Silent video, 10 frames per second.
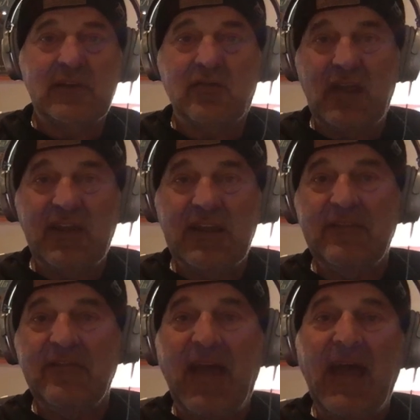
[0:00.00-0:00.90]
driving in
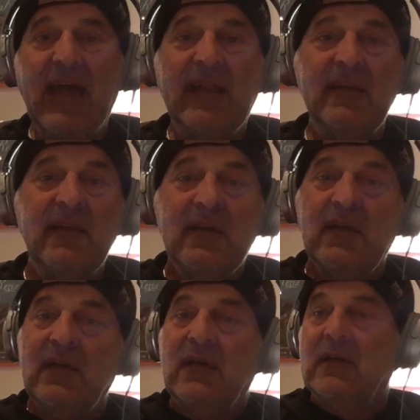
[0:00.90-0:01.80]
a van,
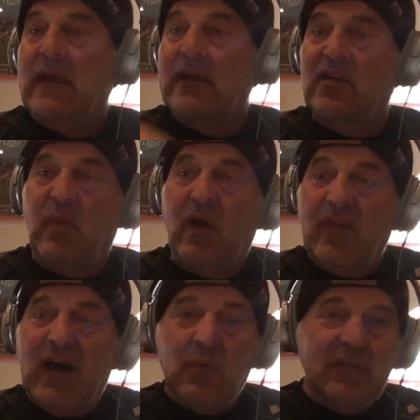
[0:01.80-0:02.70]
like 12
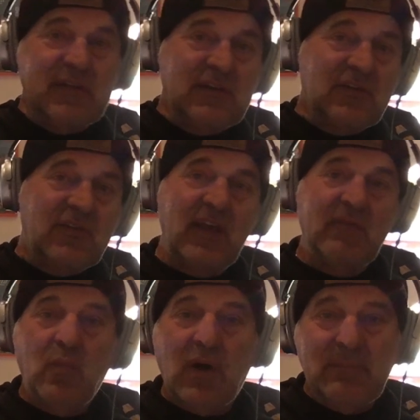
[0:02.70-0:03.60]
hours each day
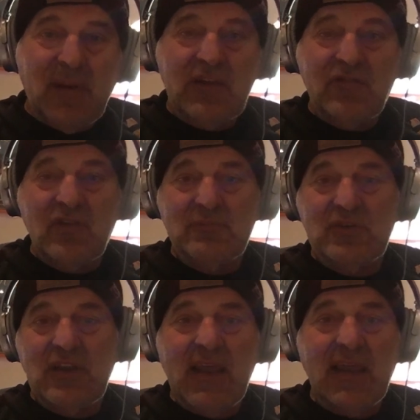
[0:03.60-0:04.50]
from one bike shop to
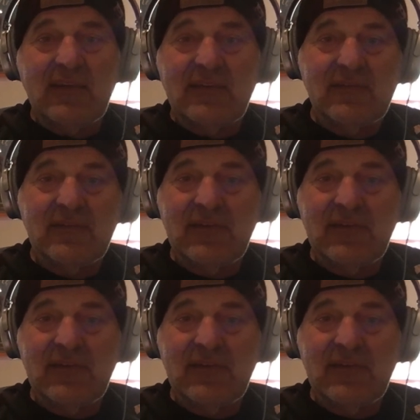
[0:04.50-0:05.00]
the next,